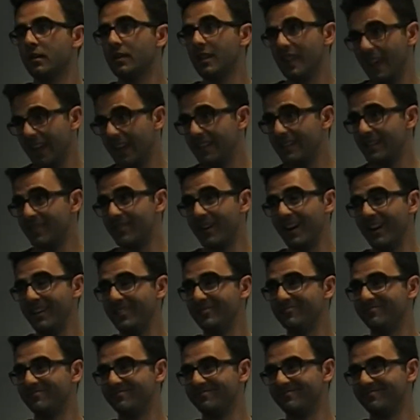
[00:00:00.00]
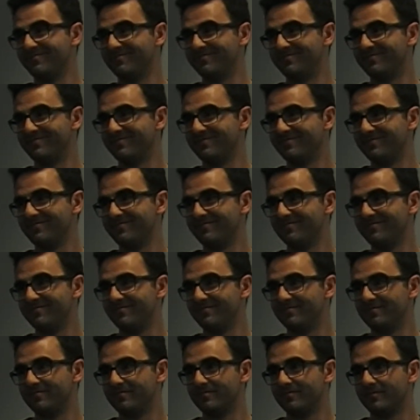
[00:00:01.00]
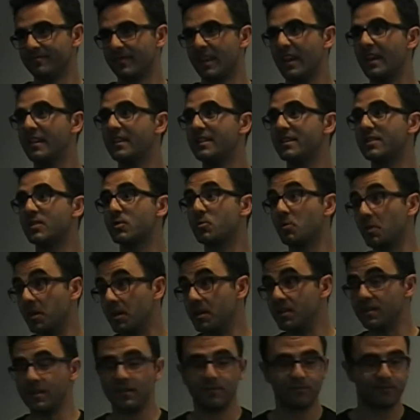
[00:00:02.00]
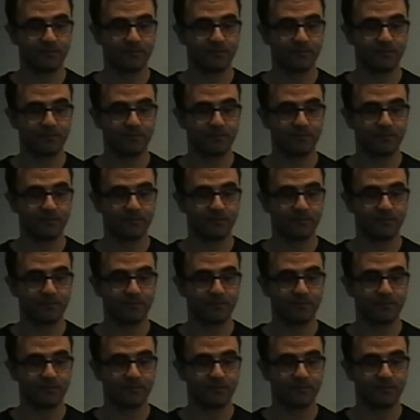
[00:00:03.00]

Easy, right? It's crazy.